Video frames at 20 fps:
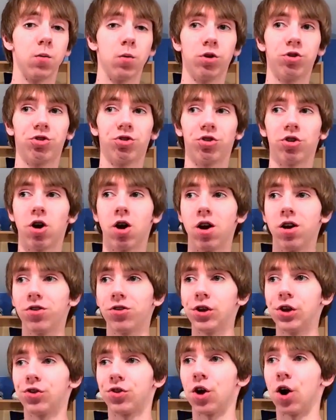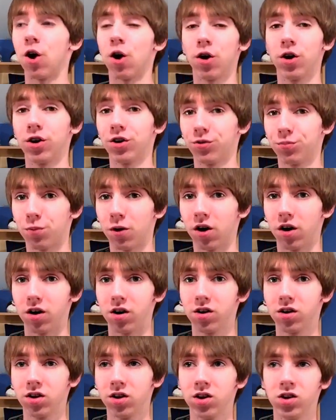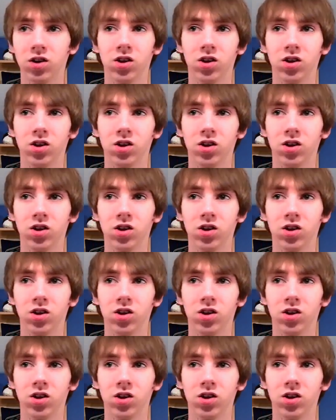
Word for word: which honestly is the hardest part.